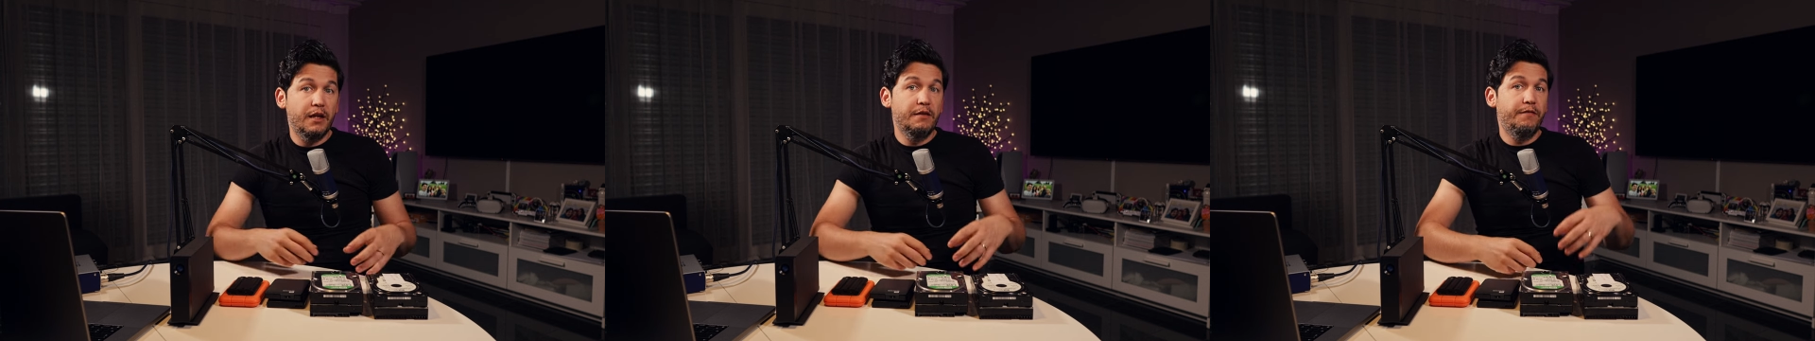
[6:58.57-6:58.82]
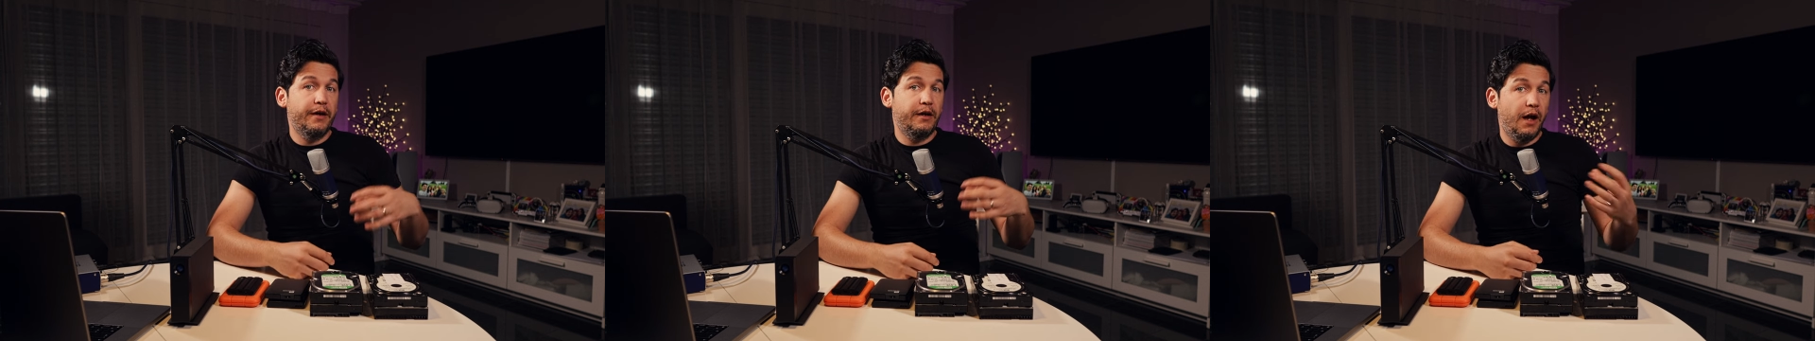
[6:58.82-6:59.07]
and
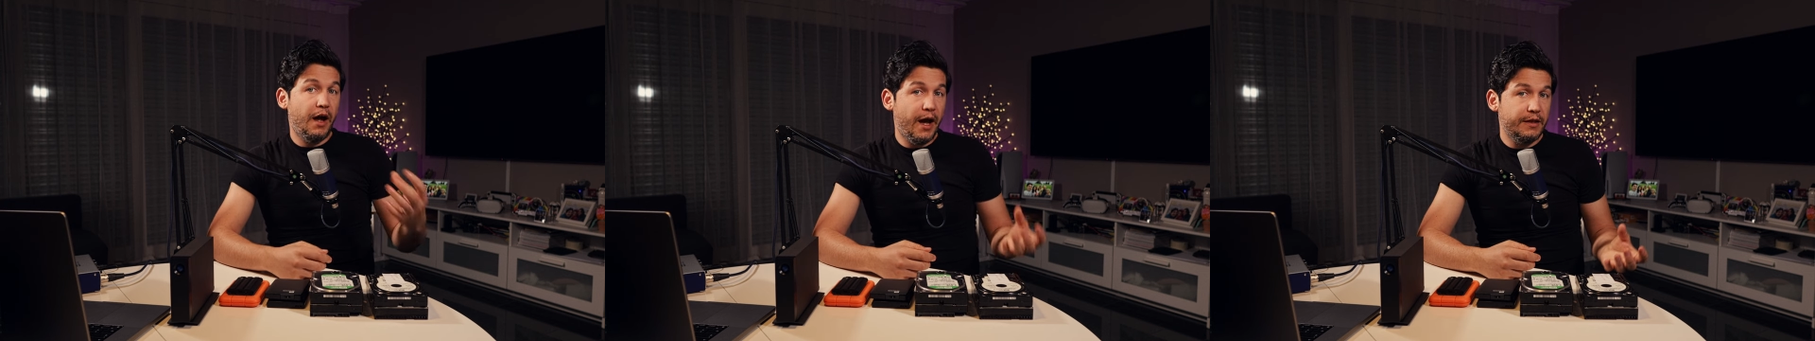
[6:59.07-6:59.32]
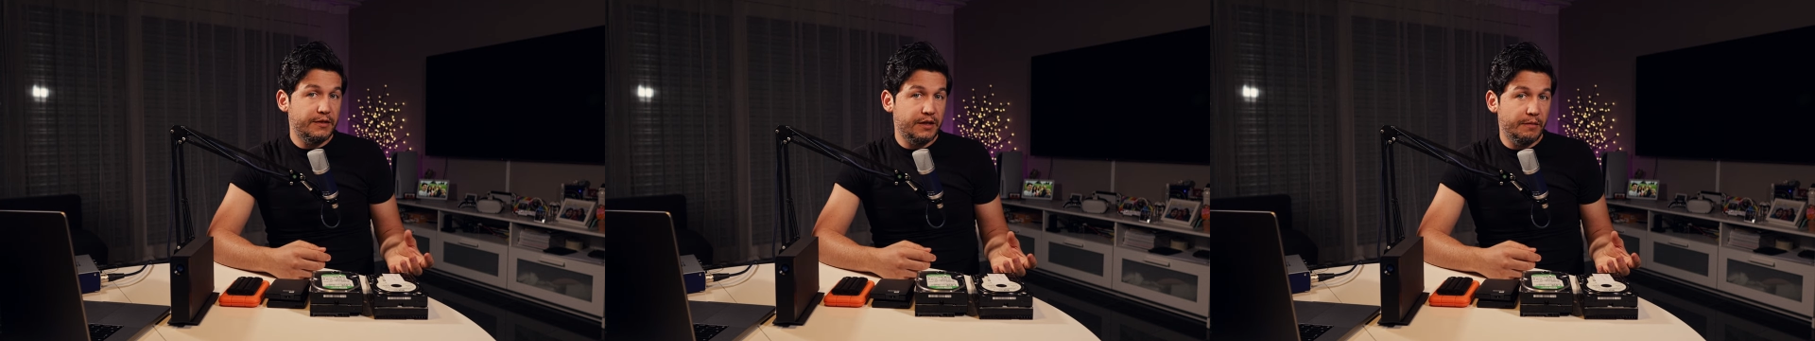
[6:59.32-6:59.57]
if I
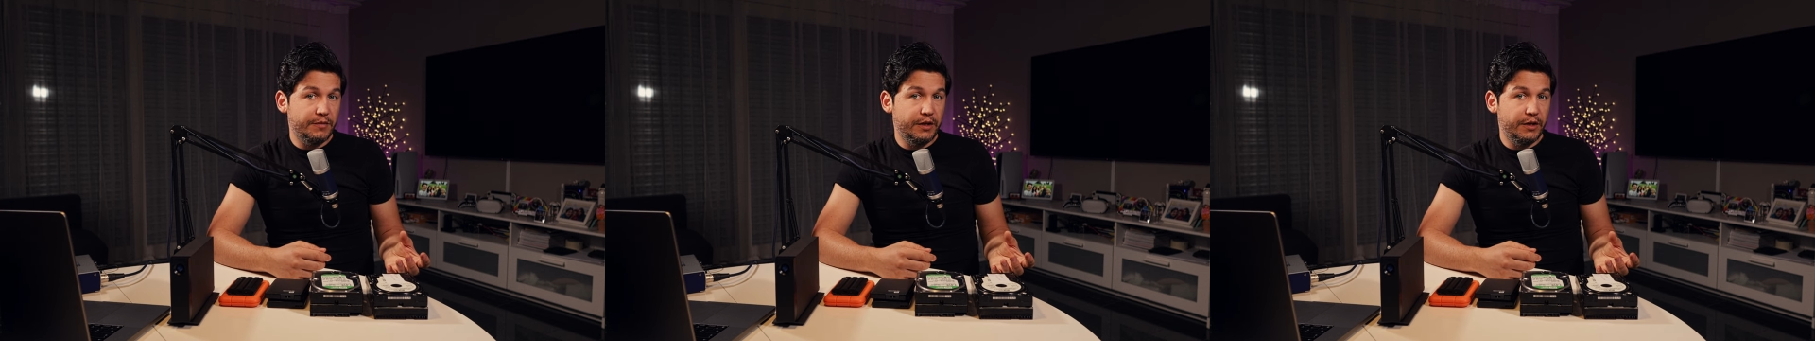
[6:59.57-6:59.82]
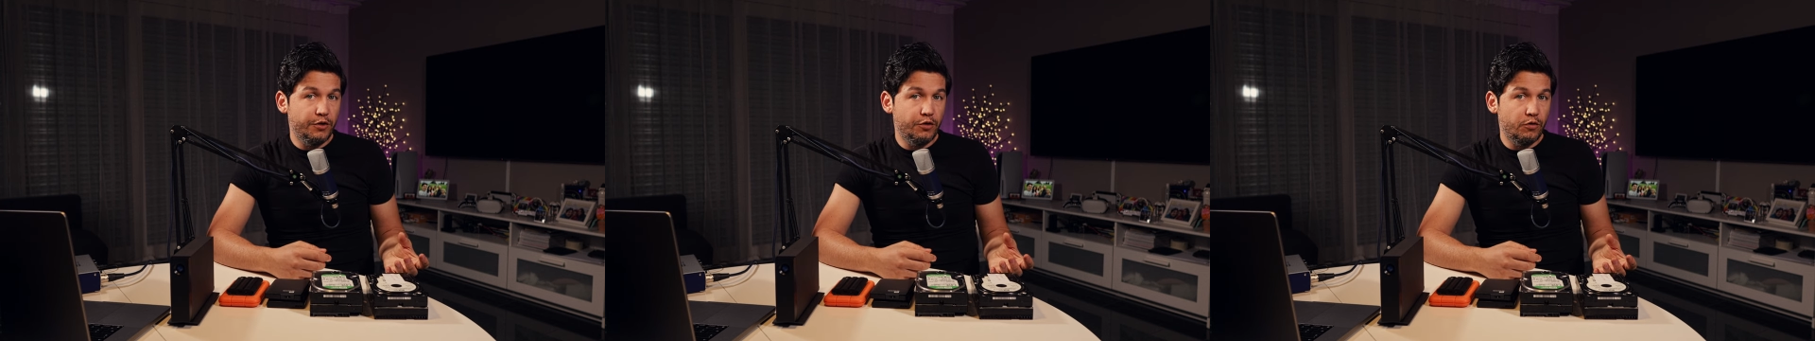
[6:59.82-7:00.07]
add
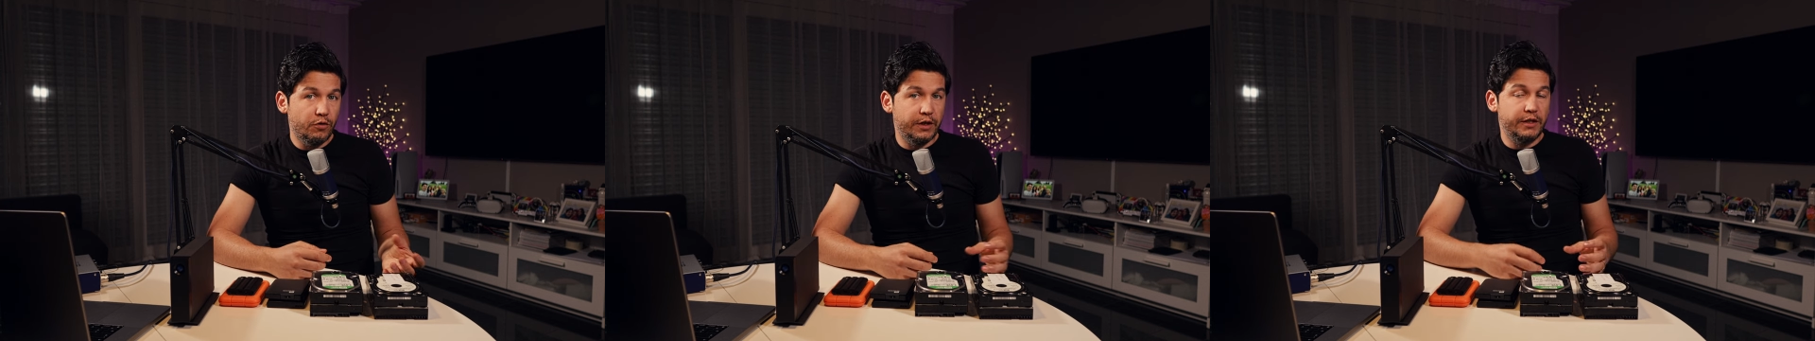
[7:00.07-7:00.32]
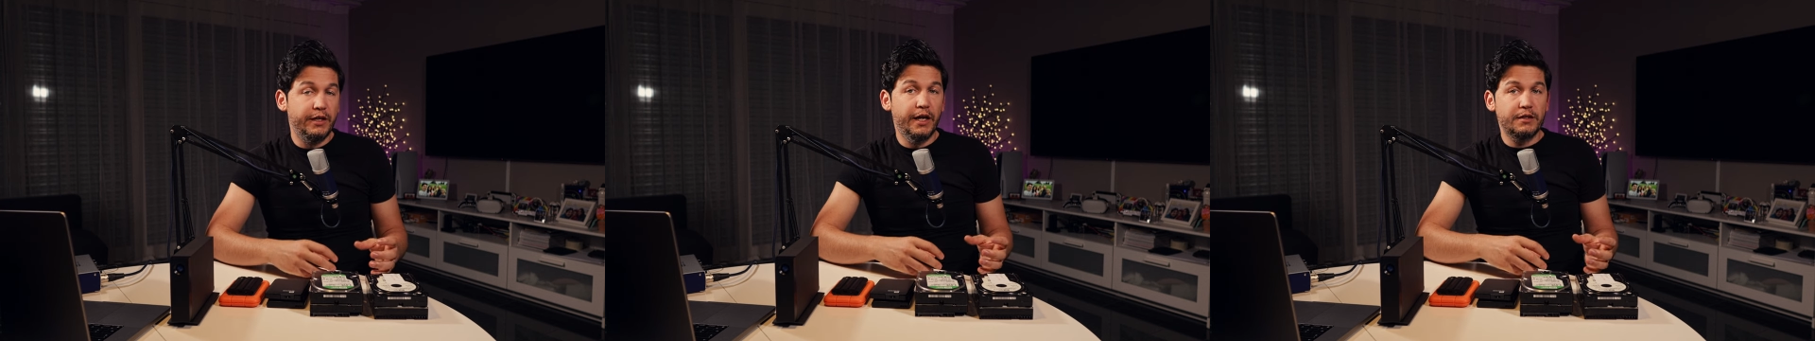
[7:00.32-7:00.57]
something new,
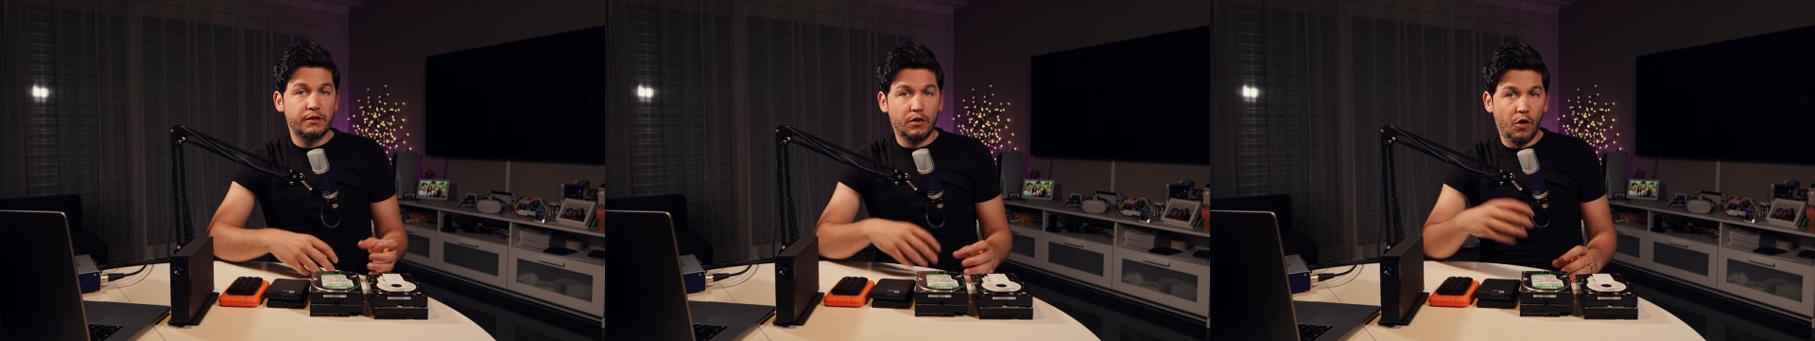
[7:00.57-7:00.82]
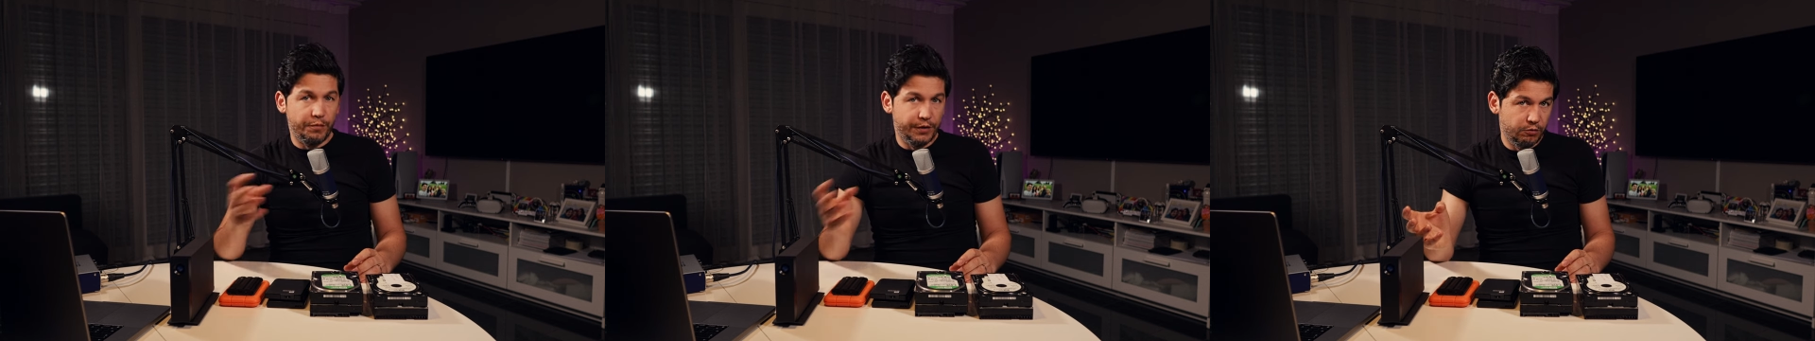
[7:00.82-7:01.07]
it gets
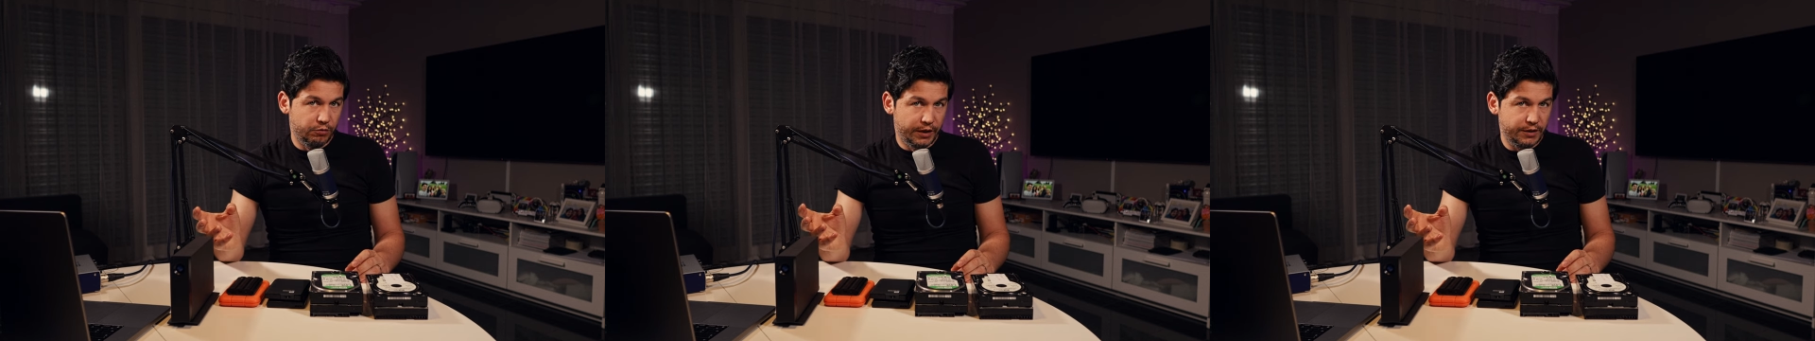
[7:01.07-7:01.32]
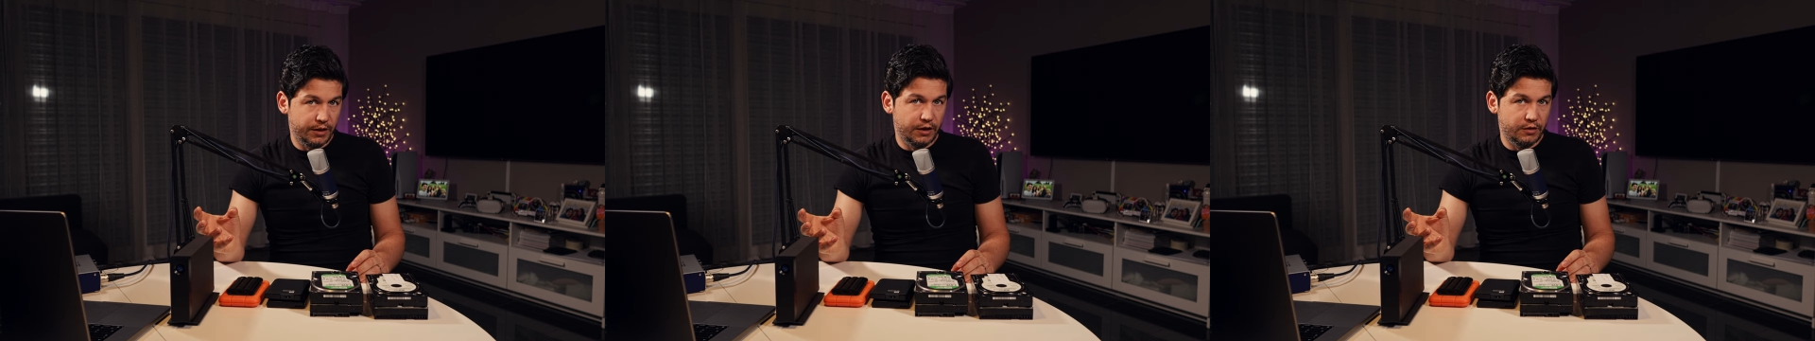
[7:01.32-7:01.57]
copied to the
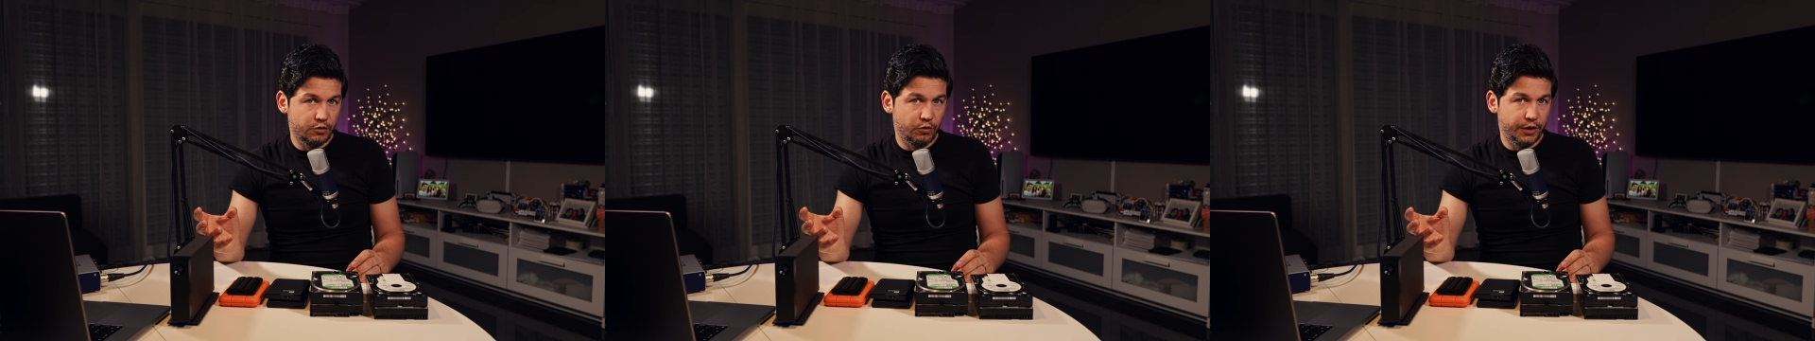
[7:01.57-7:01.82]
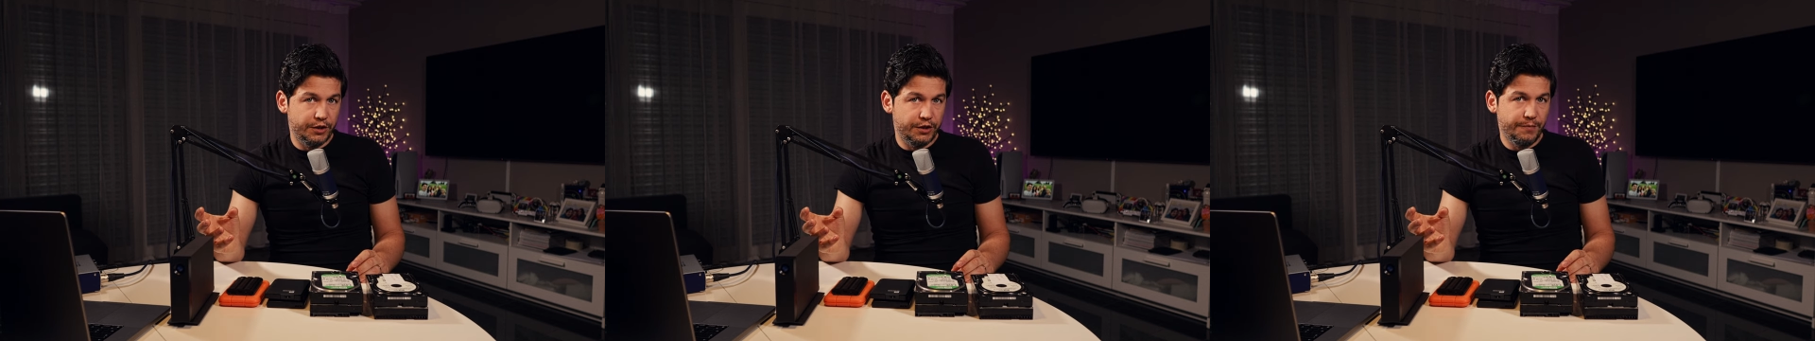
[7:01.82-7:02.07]
external
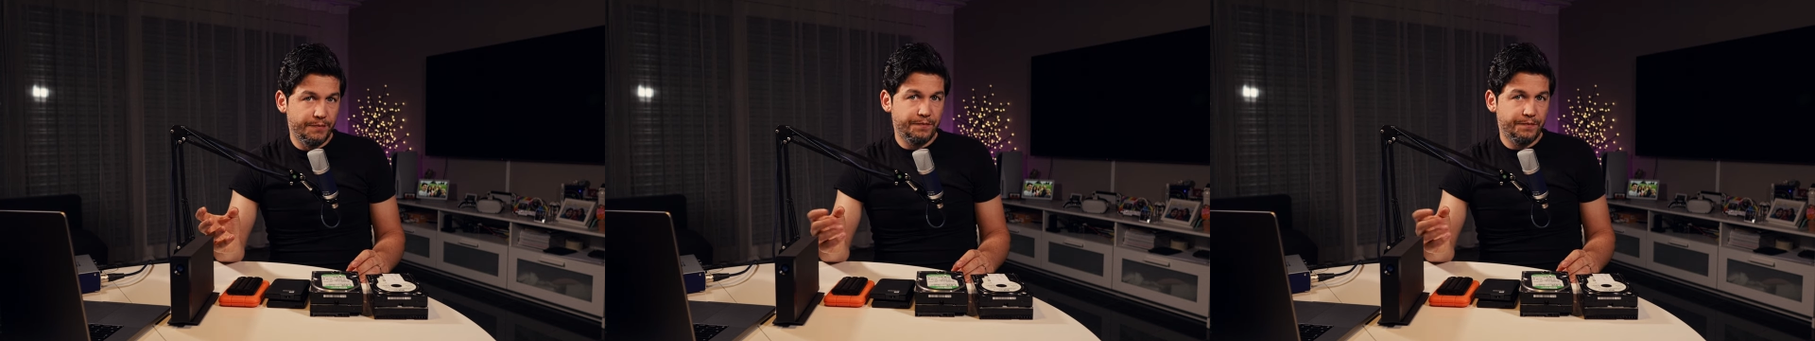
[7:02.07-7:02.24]
storage.